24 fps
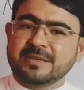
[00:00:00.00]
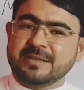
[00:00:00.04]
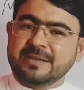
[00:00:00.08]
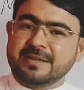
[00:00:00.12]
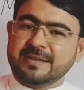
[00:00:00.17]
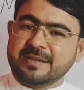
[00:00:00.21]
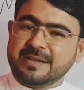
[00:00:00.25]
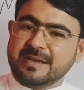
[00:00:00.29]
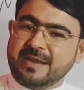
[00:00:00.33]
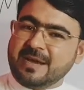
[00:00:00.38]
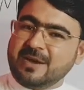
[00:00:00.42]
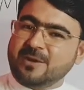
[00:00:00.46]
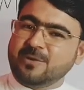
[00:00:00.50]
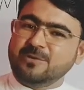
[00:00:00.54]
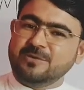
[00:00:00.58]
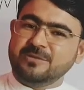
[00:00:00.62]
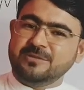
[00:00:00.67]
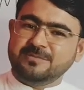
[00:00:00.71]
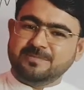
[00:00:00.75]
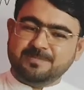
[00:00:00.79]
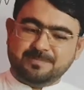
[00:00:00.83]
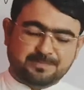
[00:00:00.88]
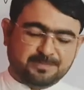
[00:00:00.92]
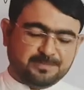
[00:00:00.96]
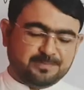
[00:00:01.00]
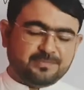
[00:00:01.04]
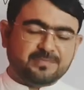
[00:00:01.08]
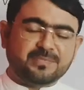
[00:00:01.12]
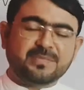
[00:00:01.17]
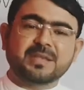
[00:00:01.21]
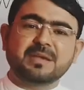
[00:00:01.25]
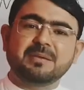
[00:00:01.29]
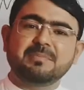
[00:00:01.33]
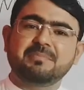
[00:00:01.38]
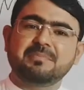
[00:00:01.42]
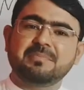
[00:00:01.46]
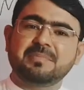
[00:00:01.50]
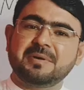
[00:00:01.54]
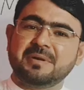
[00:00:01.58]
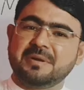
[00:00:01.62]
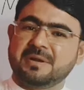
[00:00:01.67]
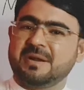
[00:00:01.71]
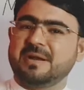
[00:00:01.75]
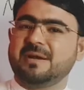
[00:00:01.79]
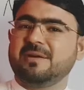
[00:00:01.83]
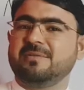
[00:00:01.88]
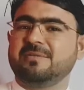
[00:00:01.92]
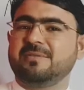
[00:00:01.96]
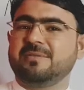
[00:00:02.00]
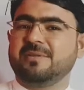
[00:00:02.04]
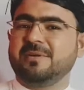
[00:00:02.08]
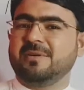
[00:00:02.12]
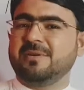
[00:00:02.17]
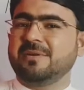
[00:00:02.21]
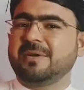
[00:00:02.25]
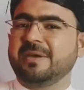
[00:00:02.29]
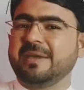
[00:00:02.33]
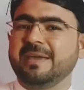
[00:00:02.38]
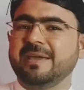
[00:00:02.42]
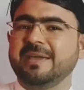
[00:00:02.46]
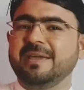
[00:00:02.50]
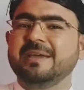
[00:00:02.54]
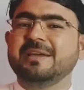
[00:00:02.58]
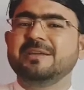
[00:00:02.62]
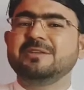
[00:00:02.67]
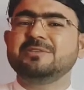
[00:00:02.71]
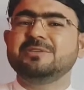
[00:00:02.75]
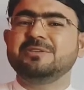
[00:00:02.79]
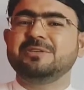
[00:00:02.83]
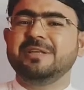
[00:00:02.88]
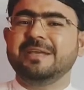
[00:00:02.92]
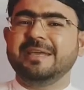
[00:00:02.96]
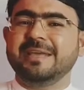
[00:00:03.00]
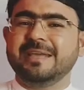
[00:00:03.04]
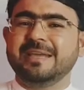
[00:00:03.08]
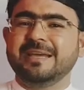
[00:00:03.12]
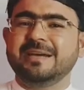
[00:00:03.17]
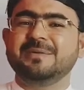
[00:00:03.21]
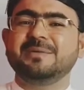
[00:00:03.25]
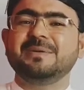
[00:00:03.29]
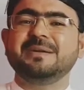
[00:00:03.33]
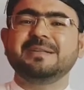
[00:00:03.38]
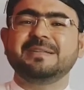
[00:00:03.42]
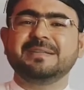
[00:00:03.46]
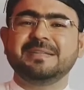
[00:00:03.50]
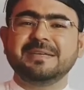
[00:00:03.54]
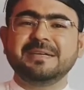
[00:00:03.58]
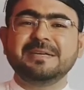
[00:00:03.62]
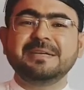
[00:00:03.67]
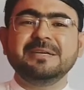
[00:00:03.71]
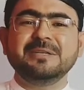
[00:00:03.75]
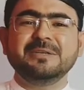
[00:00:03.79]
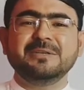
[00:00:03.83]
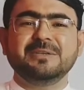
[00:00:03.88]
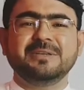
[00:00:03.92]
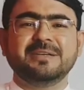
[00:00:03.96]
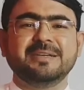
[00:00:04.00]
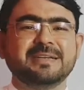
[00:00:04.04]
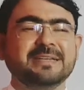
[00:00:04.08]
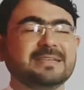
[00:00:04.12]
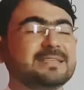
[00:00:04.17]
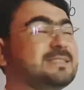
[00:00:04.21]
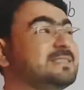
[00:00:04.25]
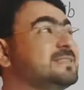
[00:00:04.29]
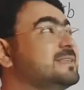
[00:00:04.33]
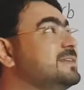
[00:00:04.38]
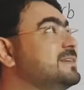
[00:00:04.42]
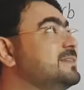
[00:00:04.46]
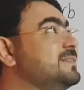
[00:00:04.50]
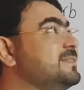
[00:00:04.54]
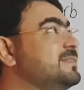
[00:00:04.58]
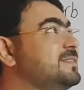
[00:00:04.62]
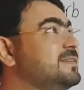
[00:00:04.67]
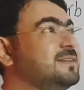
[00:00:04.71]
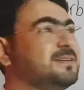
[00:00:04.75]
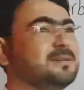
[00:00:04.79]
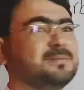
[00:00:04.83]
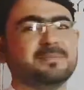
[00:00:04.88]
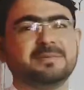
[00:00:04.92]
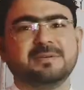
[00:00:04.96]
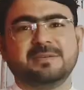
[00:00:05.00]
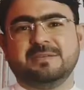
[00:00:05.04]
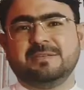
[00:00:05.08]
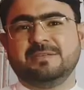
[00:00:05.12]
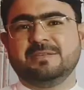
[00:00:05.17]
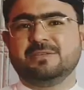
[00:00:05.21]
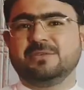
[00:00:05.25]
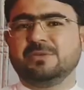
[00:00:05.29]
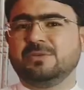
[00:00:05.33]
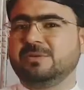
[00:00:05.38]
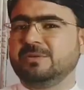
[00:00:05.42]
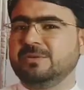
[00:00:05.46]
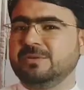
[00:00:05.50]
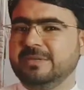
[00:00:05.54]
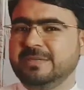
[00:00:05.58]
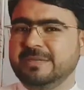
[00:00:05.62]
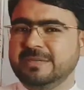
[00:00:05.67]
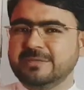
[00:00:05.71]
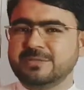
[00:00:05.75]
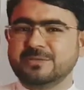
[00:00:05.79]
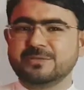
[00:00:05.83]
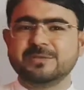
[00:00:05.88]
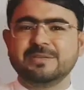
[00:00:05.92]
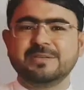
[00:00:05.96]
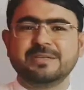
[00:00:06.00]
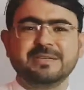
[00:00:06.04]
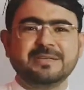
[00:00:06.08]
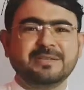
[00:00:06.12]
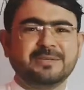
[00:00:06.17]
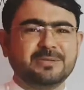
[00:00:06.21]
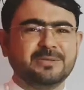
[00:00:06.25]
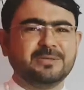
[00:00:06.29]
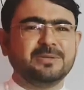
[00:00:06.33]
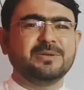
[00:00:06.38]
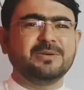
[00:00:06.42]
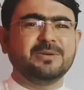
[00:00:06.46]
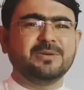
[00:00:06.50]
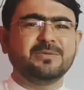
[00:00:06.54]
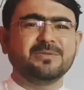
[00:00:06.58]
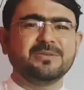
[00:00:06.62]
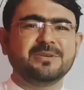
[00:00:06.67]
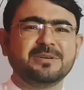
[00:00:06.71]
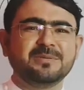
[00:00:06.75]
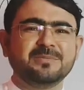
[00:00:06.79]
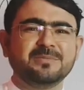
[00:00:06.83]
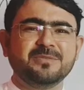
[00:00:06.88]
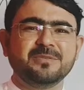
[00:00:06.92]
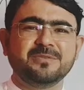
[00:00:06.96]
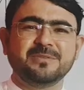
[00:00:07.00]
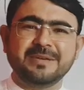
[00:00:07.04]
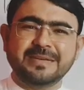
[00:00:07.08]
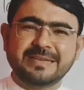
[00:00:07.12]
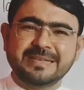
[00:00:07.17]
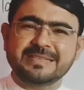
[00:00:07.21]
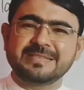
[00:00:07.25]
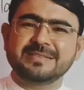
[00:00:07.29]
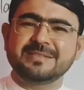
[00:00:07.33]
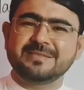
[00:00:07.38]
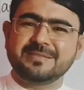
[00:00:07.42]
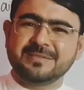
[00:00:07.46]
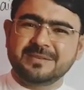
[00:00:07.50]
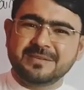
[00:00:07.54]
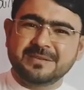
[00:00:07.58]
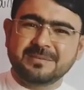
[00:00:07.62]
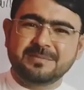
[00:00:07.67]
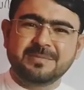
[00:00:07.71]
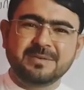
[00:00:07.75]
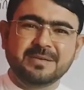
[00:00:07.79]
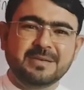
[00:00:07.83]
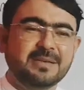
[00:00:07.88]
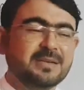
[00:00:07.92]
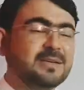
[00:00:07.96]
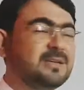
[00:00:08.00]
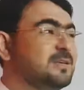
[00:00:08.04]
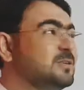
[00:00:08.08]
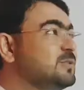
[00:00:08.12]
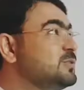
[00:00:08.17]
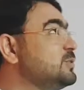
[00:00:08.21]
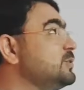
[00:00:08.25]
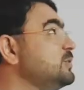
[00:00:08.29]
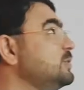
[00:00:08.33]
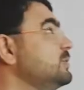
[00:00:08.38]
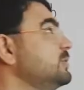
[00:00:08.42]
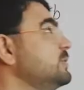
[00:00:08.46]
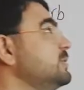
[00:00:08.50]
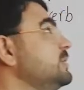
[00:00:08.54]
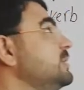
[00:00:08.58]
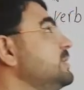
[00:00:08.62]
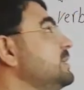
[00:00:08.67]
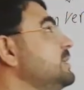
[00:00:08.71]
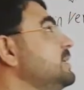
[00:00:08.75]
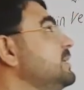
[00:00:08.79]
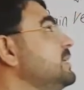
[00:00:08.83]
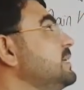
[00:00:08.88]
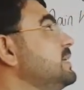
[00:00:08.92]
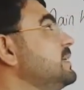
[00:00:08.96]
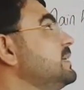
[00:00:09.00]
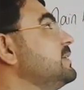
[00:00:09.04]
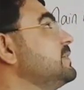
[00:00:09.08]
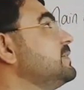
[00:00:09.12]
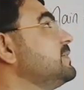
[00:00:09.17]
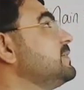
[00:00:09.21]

noun, pronoun. Okay, today our third unit is a verb. So dear student, do you know verb? What is a verb? So a